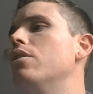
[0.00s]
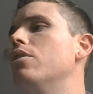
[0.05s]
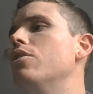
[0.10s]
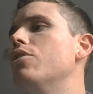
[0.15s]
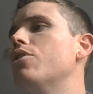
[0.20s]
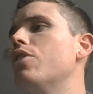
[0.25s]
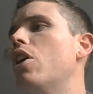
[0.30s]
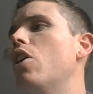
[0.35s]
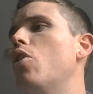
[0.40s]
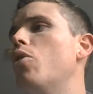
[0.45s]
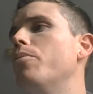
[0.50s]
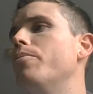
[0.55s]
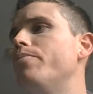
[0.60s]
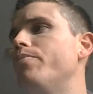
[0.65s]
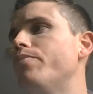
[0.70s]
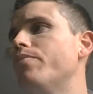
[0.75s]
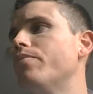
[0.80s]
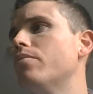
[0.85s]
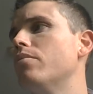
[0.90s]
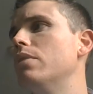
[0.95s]
So
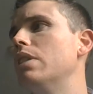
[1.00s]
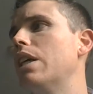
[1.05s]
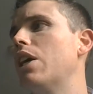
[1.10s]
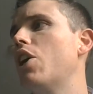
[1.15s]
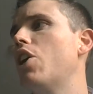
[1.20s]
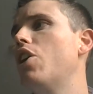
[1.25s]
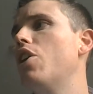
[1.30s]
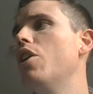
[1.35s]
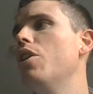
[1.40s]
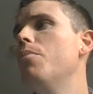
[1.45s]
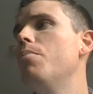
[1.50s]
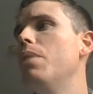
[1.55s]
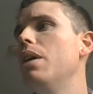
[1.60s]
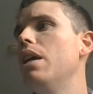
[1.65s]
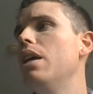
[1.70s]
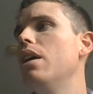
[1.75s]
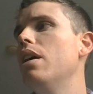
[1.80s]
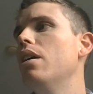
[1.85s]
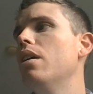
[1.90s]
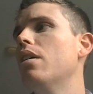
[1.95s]
it could
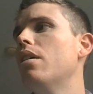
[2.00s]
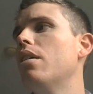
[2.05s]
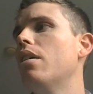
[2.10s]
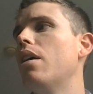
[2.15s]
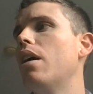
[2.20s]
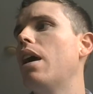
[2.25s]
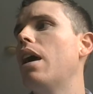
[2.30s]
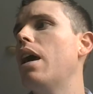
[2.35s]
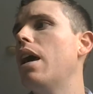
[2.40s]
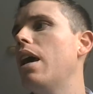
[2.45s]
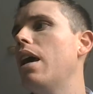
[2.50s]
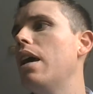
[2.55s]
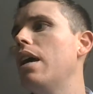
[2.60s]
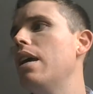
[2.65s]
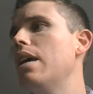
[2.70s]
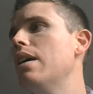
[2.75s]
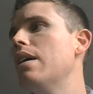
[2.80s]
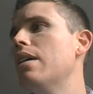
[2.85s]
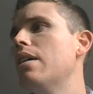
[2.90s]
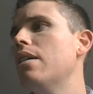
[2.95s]
be
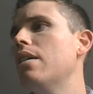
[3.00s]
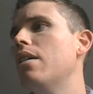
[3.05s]
a